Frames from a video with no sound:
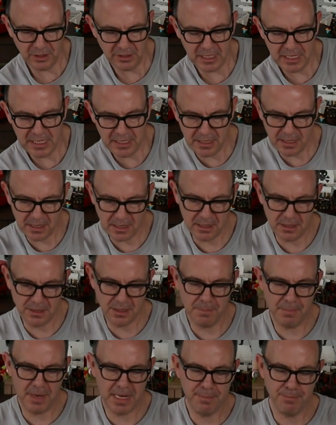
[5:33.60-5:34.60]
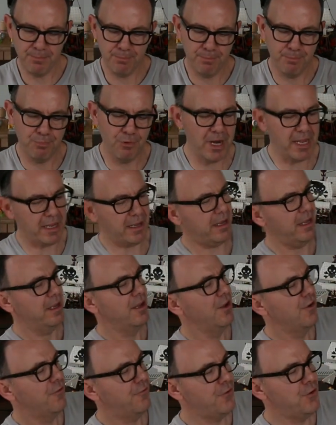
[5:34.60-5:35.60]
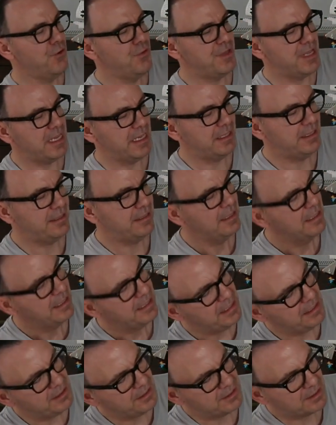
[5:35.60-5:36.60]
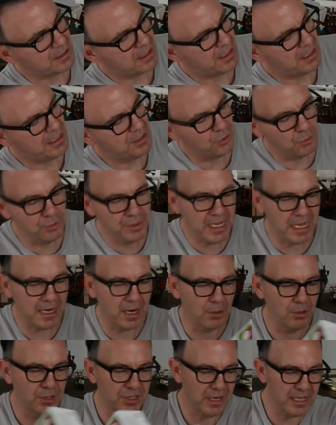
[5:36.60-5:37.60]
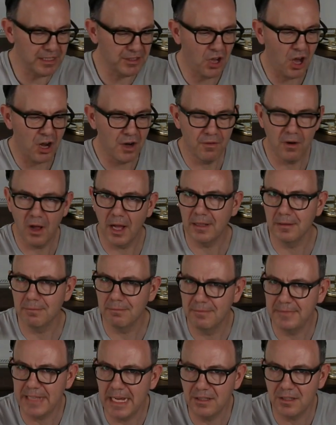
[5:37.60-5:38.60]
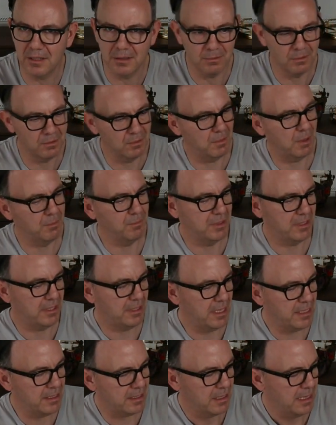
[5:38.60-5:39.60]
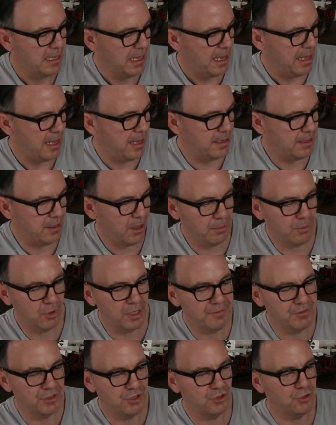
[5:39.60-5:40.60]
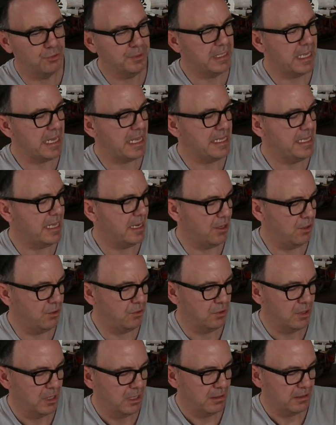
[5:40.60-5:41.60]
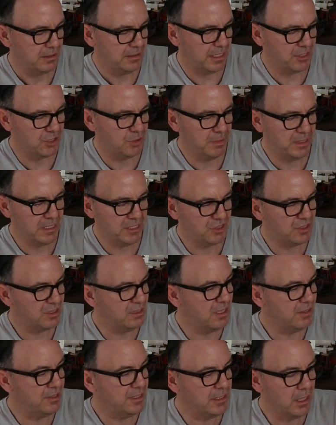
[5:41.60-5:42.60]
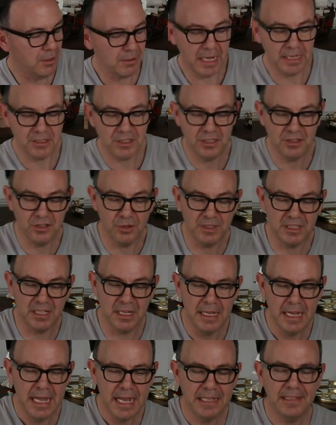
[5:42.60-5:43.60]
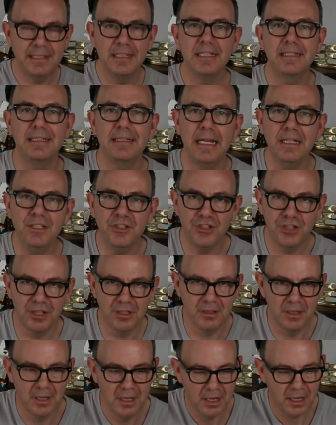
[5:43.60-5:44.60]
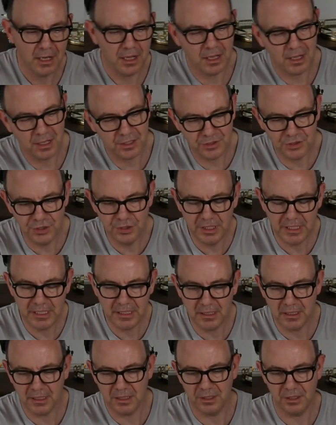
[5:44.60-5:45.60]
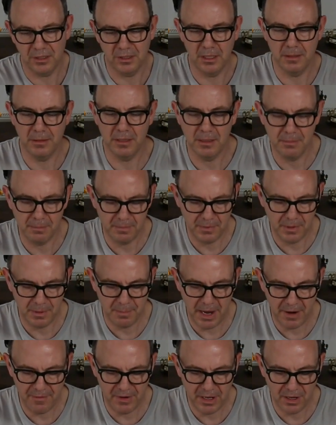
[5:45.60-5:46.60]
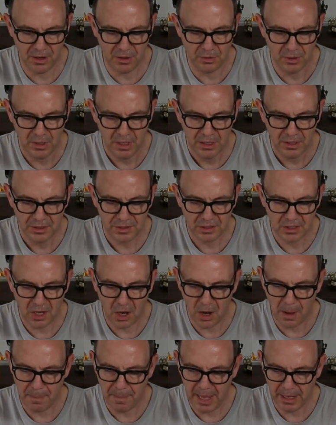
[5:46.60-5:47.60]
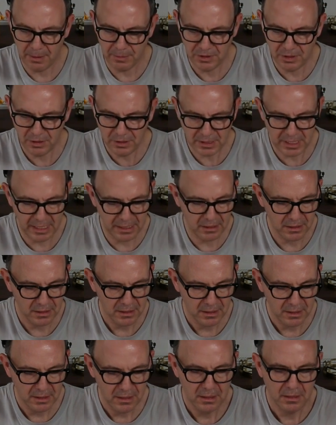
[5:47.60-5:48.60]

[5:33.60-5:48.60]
the main brick through this is all yellow, so that's kind of like desert, one would think. And I'm not even sure you get a yellow section with this. So no, you don't actually. So it's an extension to the Mario starter pack, which I think,